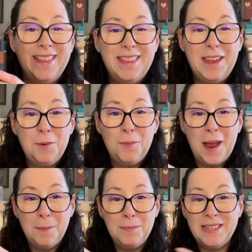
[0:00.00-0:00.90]
They
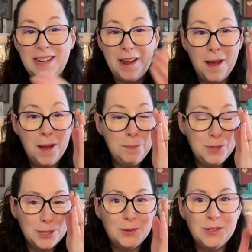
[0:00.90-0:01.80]
wrapped it up,
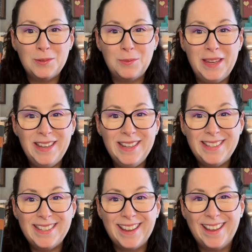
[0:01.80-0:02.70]
so sweet.